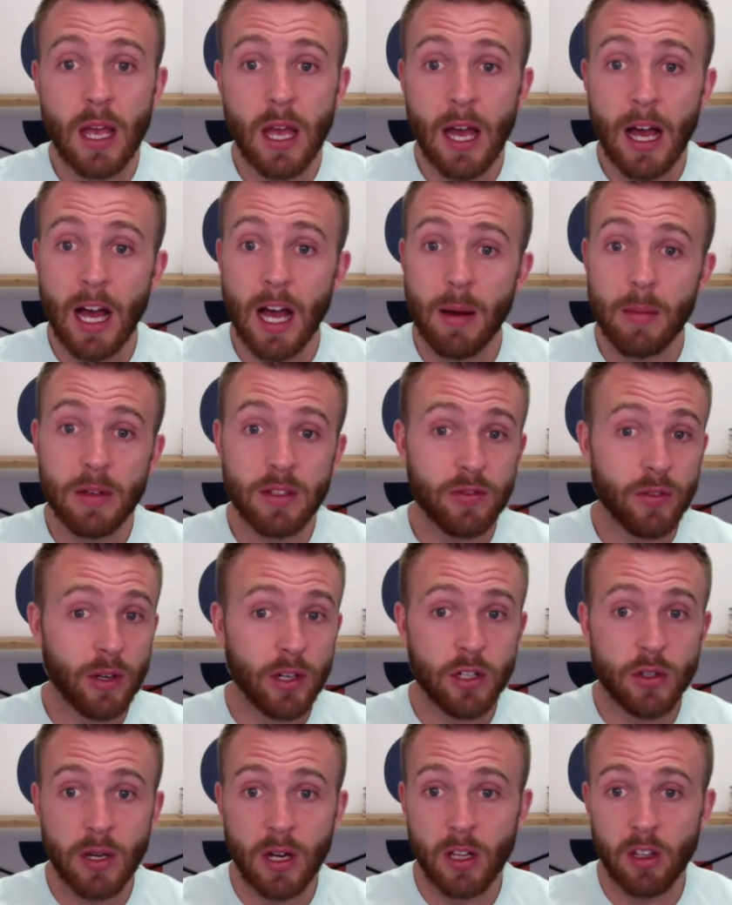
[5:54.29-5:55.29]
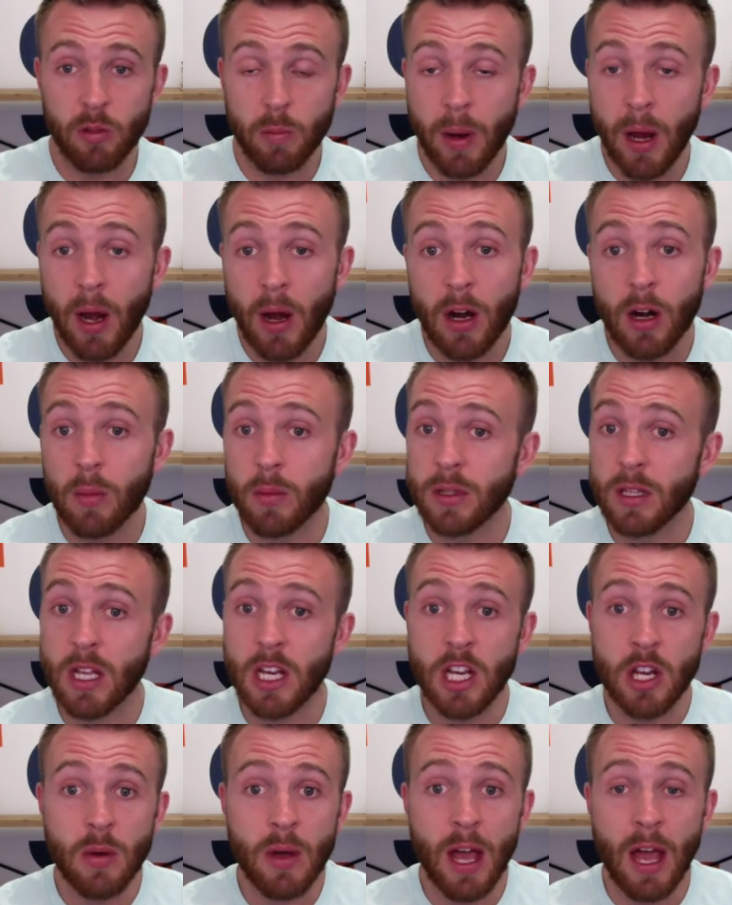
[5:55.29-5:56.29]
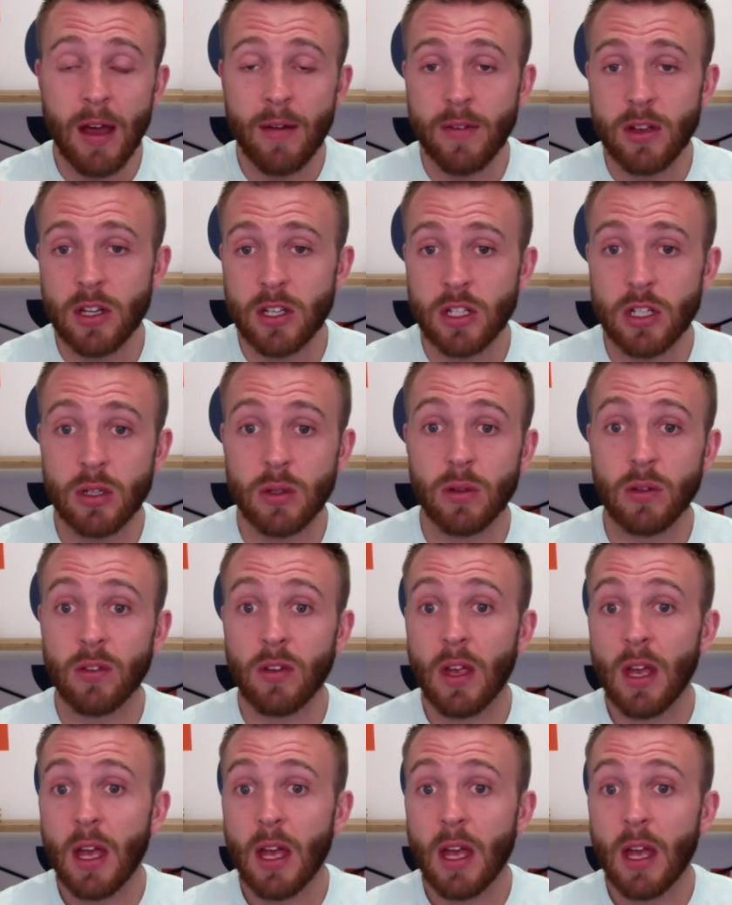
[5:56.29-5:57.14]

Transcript: is very transparent when they do have issues.